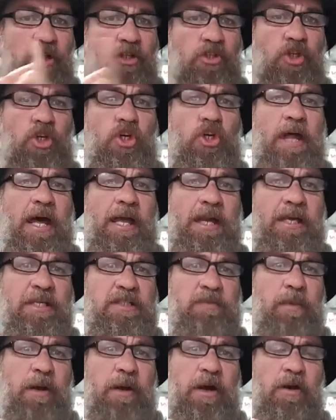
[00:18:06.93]
Do that
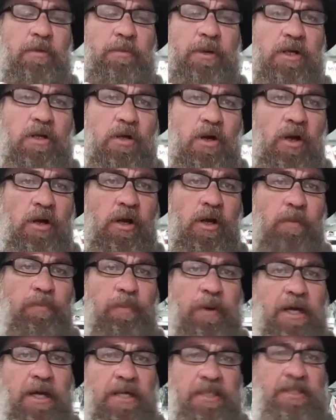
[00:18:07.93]
experiment on a
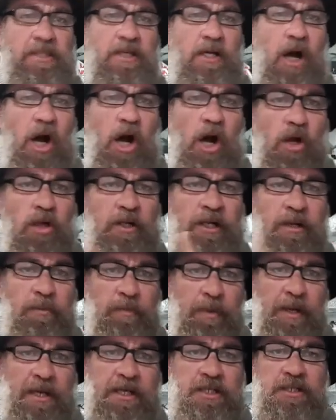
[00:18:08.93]
piece of gold and a
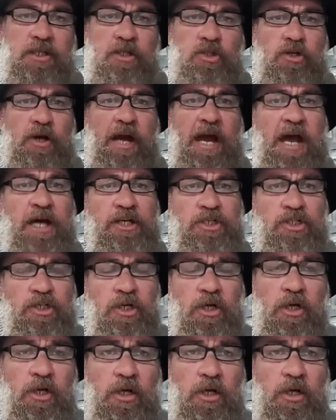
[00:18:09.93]
piece of trash.